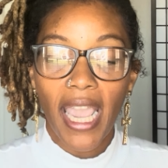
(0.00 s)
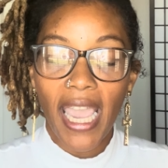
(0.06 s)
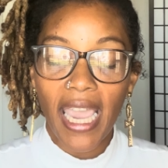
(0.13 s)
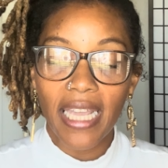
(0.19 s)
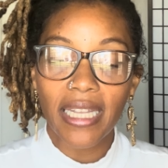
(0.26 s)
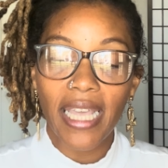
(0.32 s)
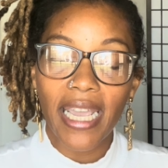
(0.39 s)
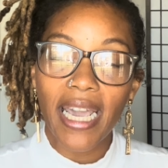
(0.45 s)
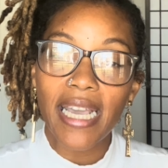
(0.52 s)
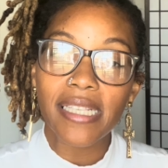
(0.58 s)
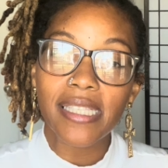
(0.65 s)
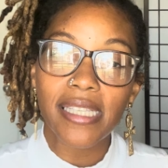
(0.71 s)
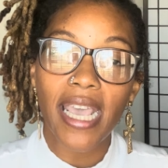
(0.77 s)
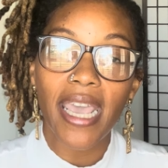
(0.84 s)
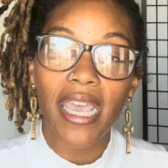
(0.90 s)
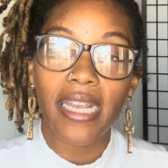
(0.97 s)
And like I
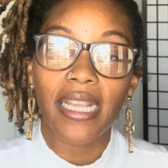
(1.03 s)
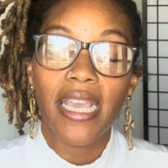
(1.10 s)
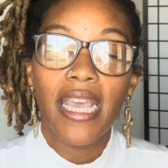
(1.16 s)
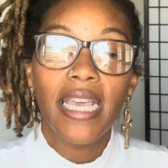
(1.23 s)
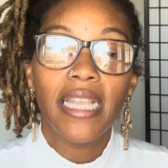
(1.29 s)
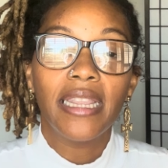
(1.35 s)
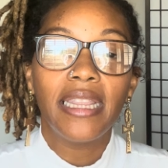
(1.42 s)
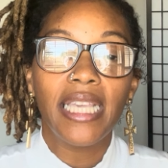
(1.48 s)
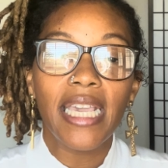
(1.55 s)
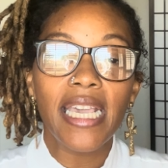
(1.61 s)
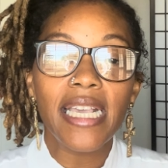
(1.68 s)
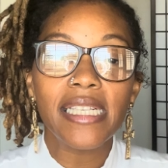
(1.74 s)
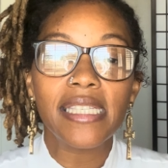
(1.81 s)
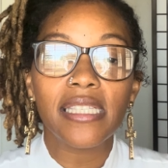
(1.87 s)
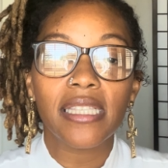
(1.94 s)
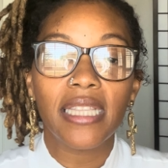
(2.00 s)
said,
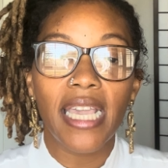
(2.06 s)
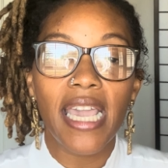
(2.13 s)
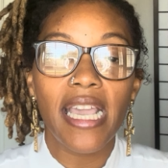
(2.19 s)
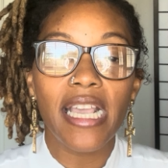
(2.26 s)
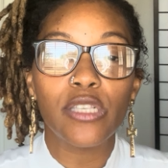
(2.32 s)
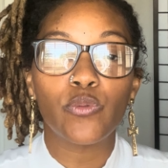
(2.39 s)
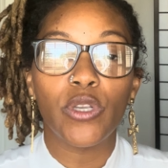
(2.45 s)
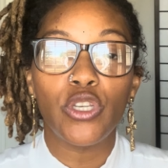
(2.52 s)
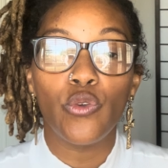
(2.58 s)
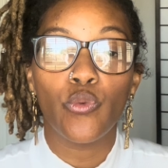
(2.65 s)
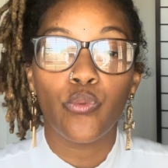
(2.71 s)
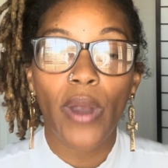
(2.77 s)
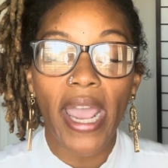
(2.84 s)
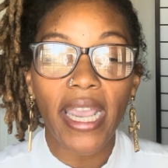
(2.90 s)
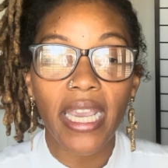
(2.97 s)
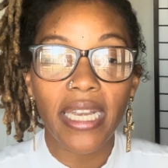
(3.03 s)
these things, when you
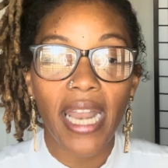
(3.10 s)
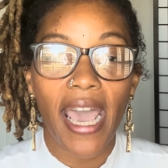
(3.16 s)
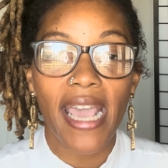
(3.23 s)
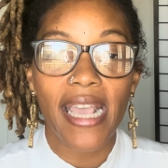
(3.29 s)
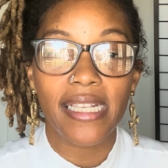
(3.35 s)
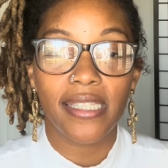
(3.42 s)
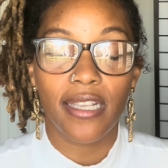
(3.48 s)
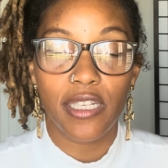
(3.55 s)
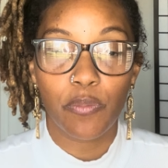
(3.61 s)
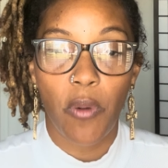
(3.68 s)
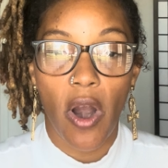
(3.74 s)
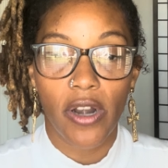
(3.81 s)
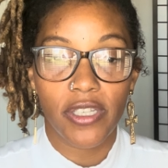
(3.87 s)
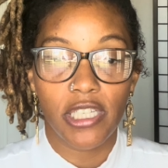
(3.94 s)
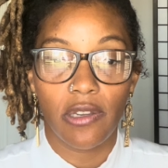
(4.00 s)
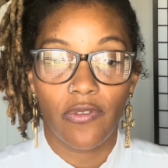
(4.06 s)
recognize these
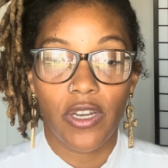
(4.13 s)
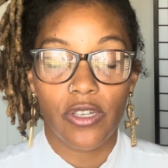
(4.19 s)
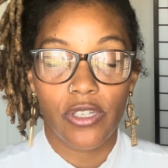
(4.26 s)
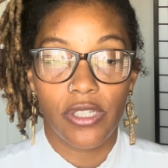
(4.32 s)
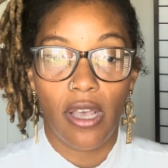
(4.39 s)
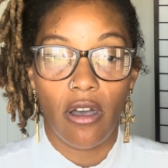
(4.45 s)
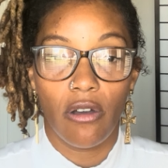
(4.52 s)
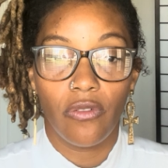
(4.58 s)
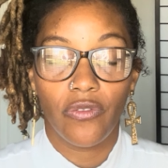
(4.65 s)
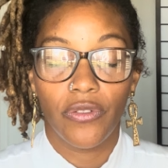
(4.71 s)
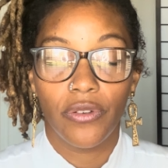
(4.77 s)
parts of yourself,